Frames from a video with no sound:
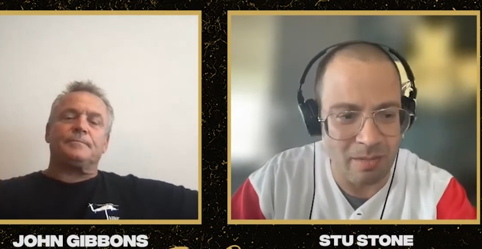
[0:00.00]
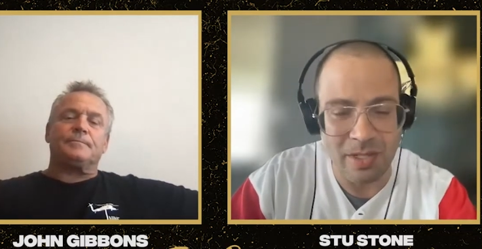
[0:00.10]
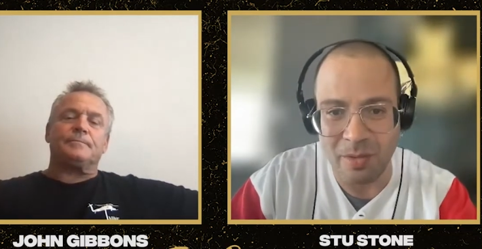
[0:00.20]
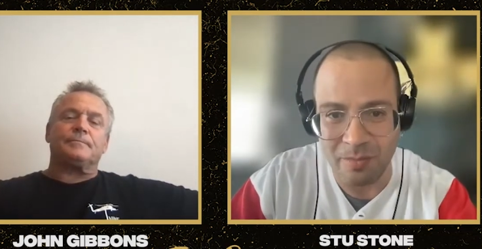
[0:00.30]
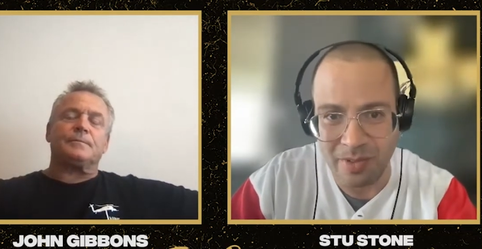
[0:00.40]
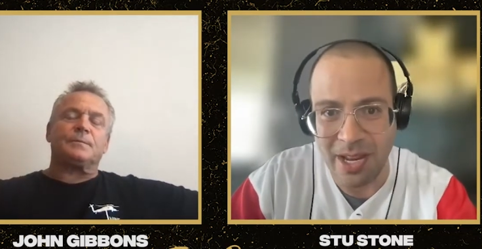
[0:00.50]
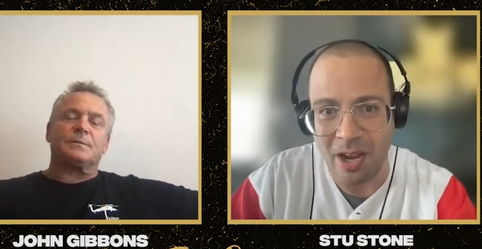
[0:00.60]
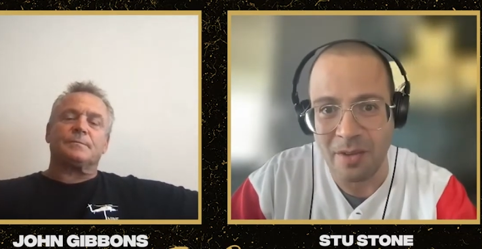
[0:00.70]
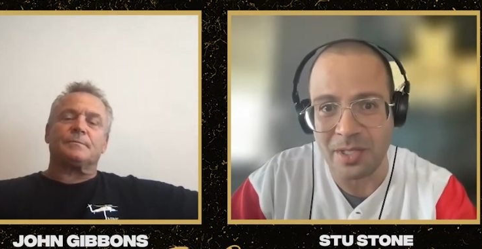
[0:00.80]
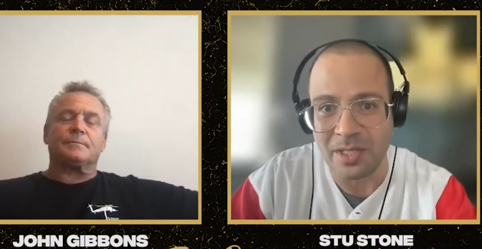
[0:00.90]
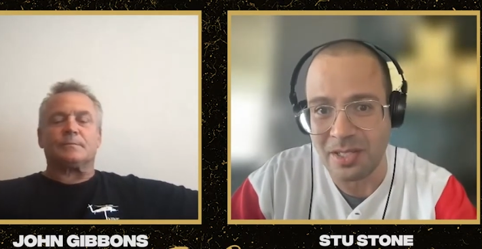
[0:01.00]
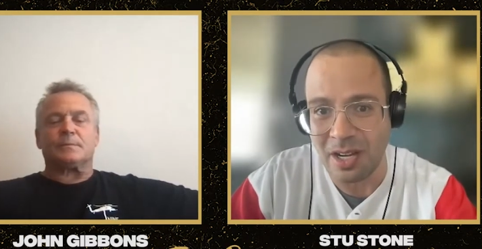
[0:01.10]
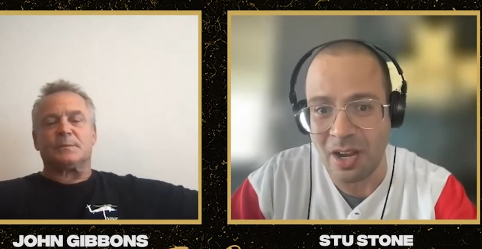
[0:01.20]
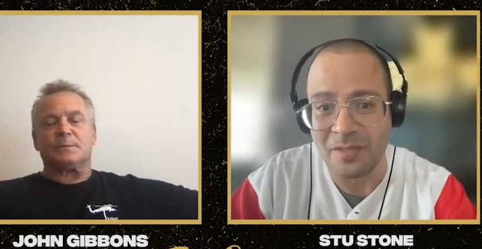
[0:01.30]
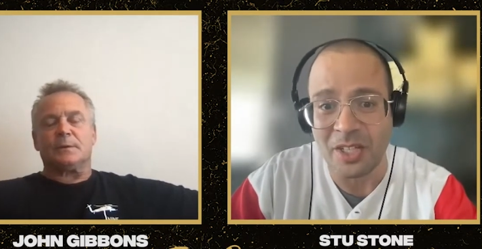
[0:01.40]
Speaker 1: you know, get off this
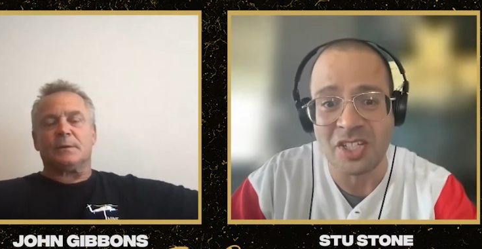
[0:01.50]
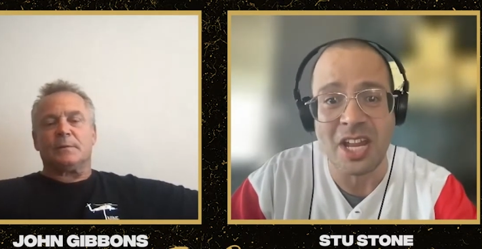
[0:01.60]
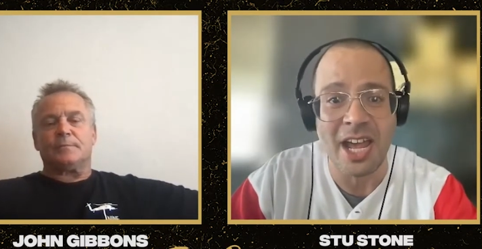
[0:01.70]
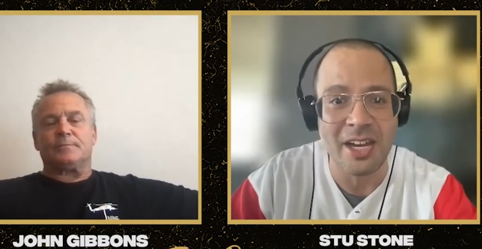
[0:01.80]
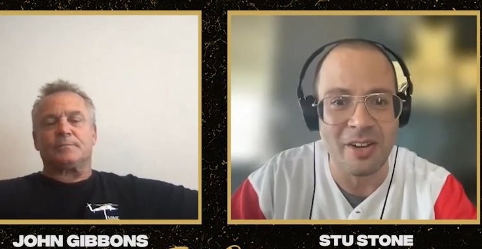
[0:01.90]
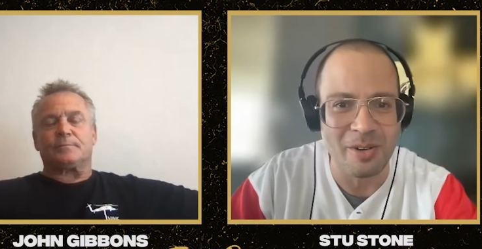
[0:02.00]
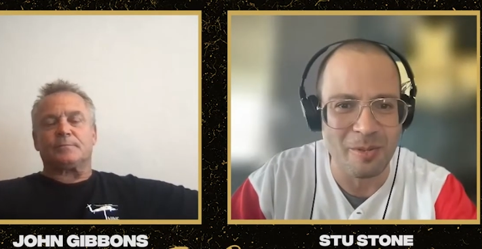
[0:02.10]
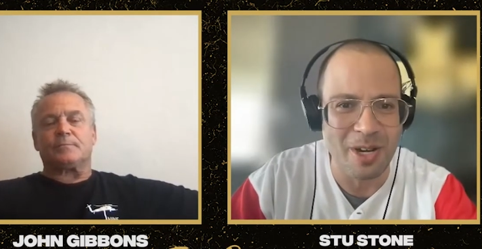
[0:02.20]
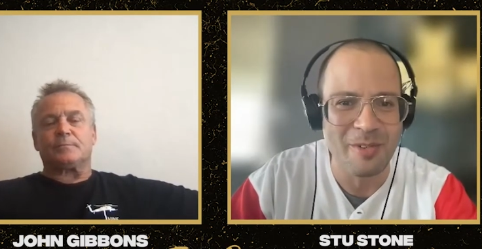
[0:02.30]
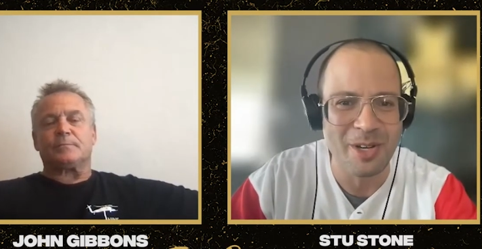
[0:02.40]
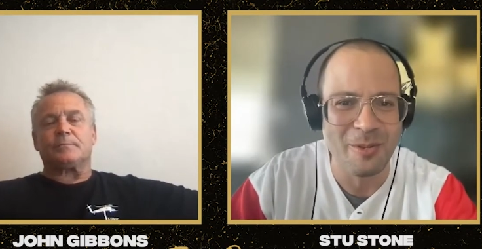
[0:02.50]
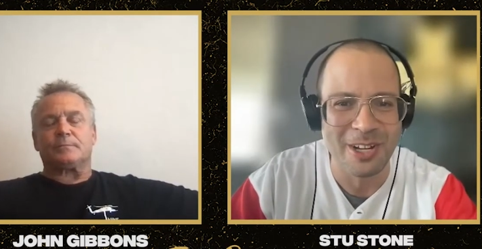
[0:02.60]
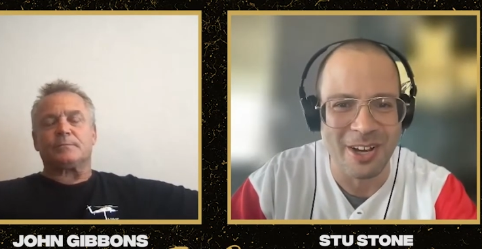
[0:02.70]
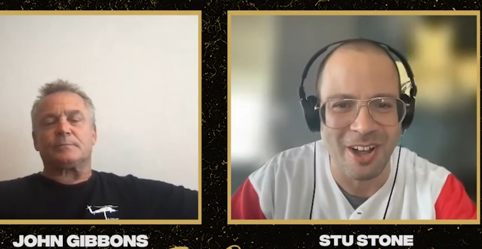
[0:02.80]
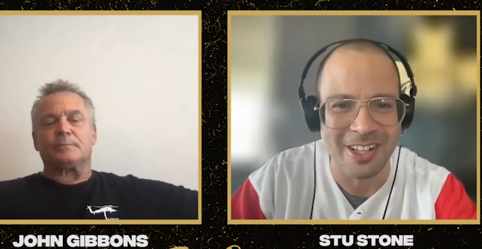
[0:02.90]
off the snide or whatever you want
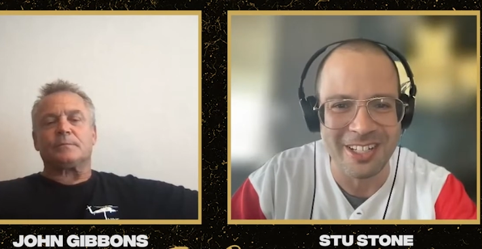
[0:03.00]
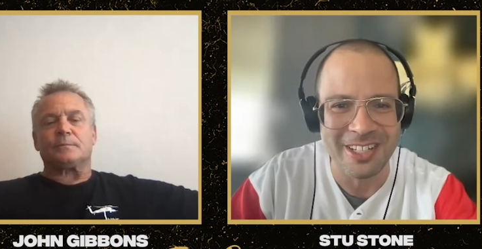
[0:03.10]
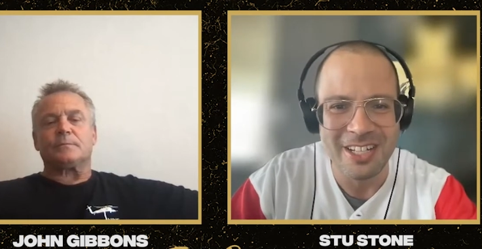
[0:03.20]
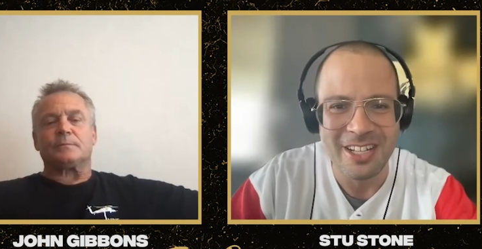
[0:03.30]
to call it,